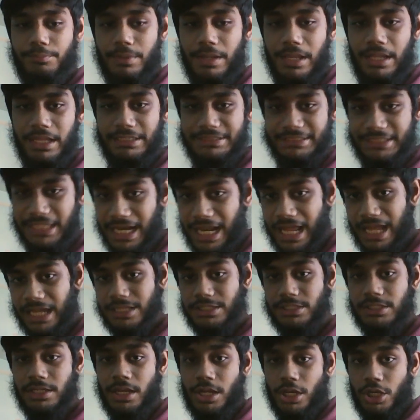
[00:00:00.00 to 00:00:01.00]
select
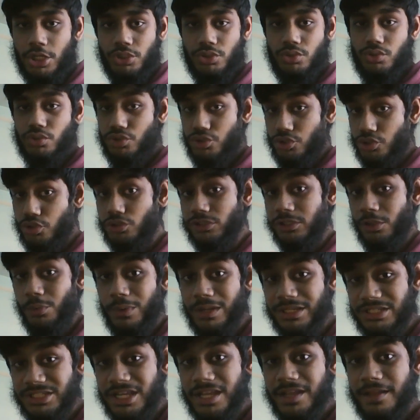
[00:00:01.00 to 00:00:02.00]
to choose a
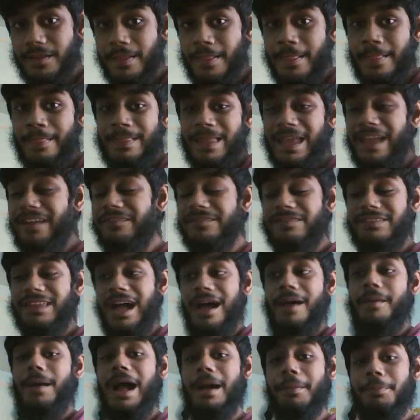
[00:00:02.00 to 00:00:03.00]
widget, if that
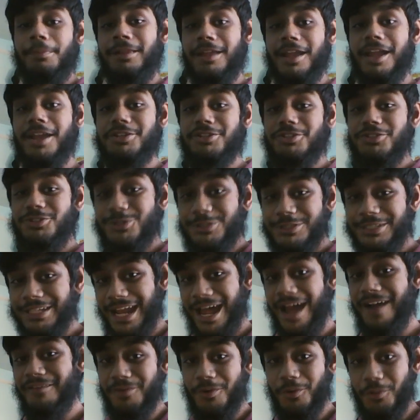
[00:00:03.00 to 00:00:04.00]
application doesn't
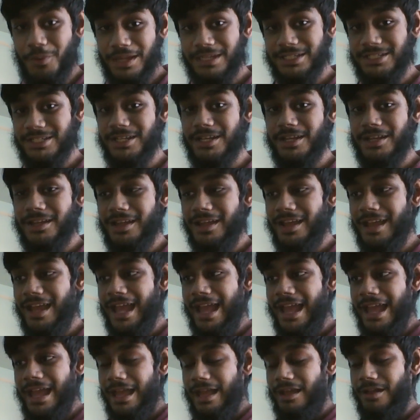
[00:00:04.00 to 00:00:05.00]
have a widget
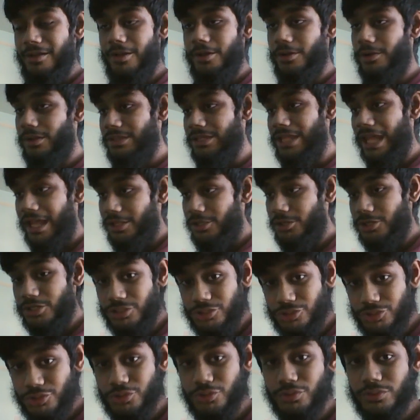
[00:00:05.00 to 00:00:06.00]
that you can
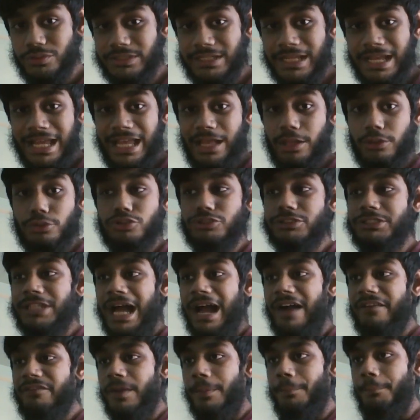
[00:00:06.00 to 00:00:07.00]
choose, it'll just
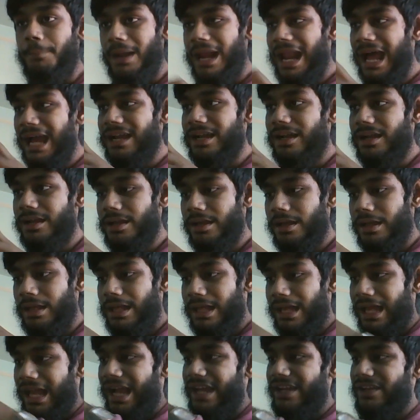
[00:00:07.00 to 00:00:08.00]
have a blank
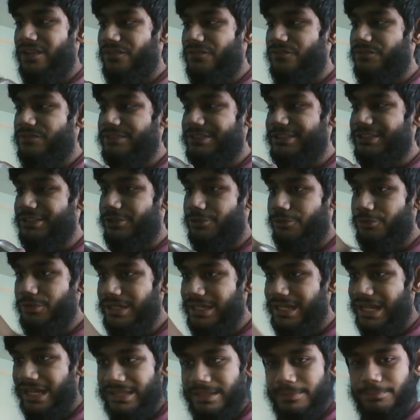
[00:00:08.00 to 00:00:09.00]
kind of screen
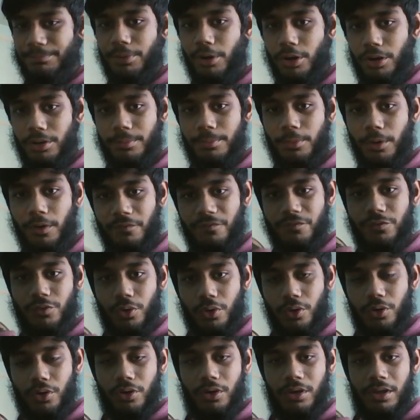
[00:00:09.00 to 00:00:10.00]
at the bottom of
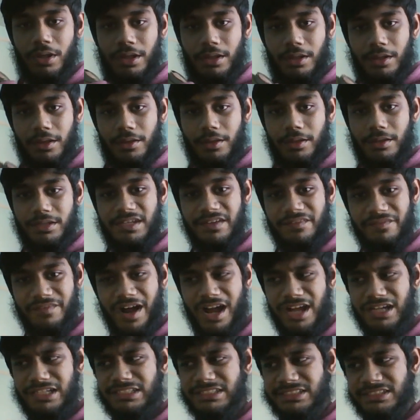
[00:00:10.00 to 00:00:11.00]
your
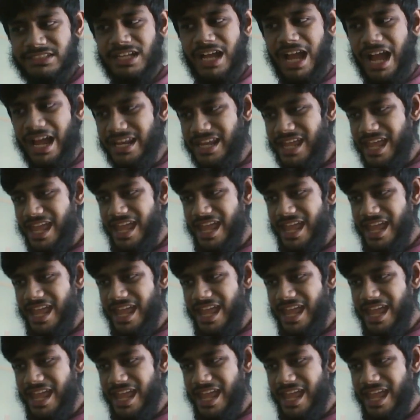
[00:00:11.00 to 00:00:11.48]
device, and